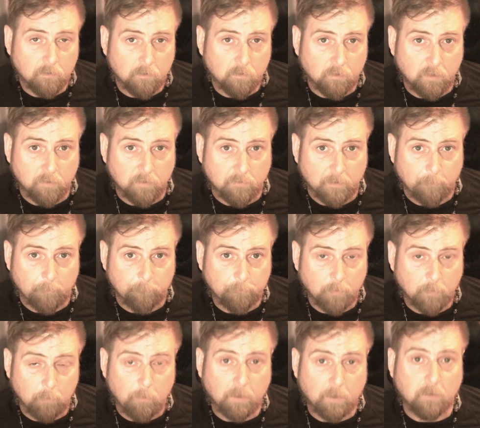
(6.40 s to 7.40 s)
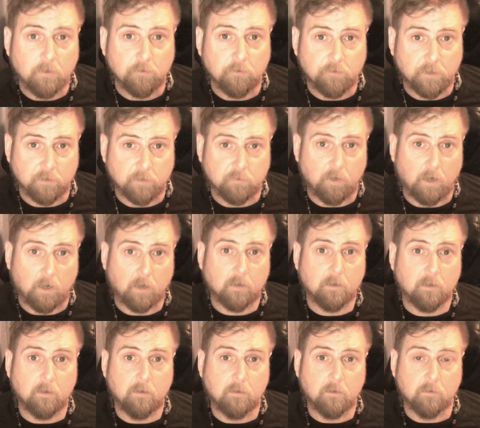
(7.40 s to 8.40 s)
Good evening. I'm making this TikTok
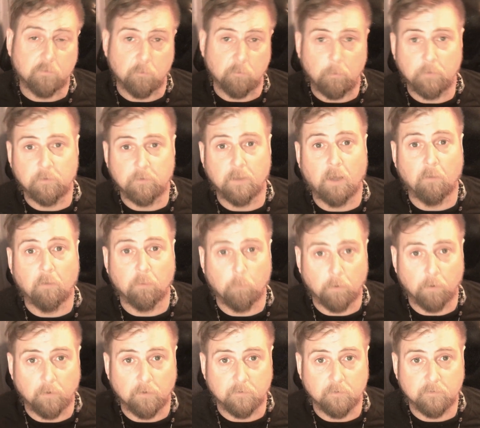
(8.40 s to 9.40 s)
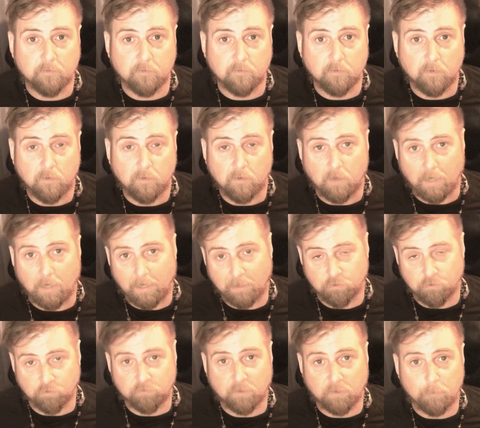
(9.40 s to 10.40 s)
for mental health awareness. I had
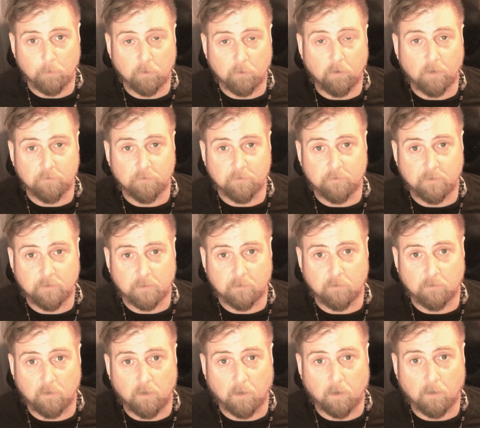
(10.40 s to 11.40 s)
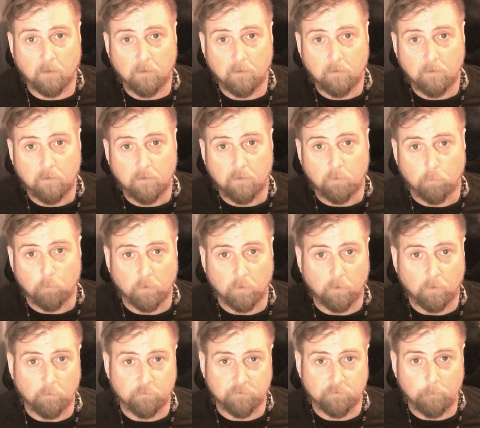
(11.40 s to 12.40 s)
just come across a TikTok where
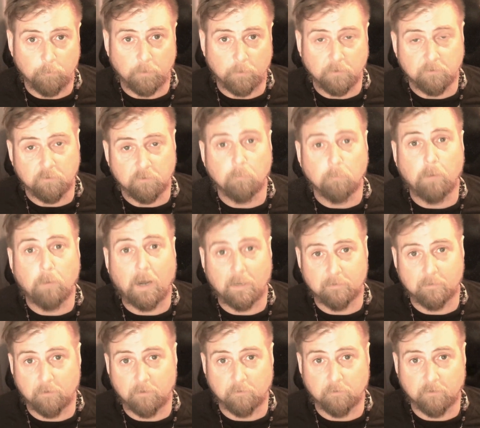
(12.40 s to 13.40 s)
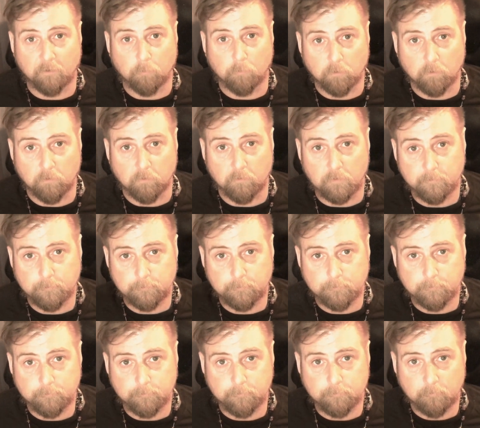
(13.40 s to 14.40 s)
it was somebody's goodbye letter to
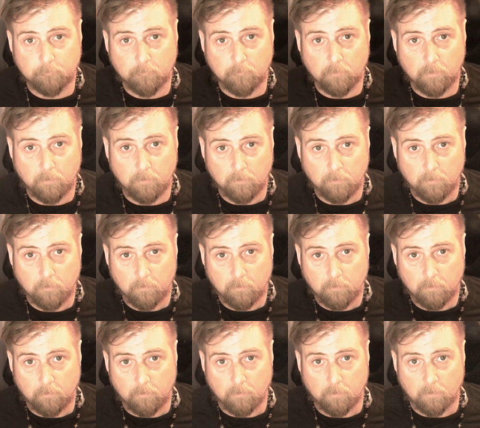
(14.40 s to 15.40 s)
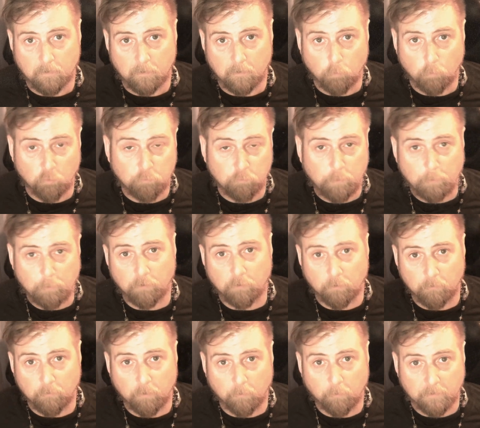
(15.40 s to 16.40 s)
the world. Most people
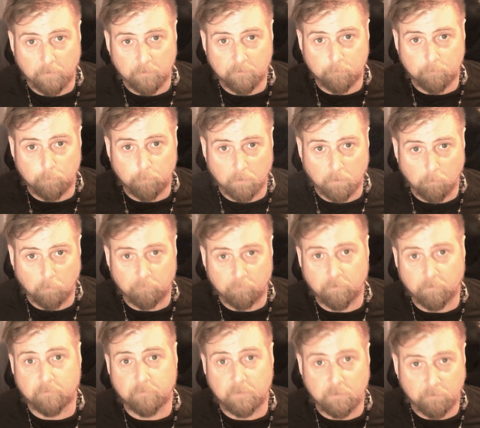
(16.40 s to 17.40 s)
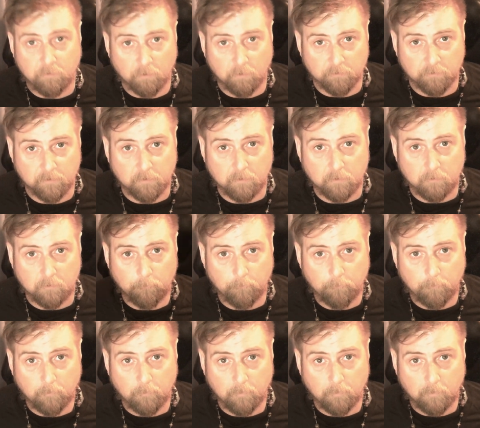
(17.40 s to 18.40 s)
don't know this, but about 15 years ago,
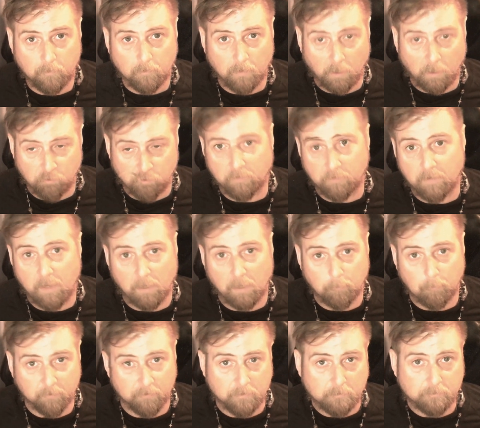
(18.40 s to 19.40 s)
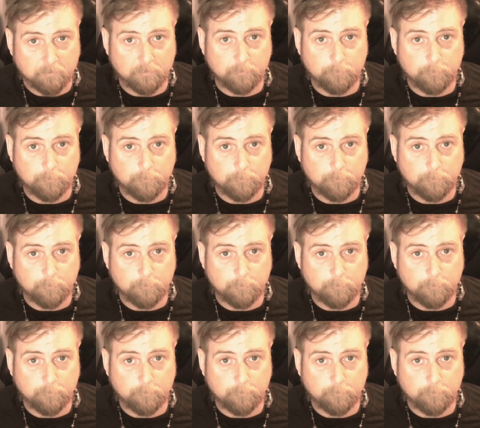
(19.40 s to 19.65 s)
I tried to hang myself.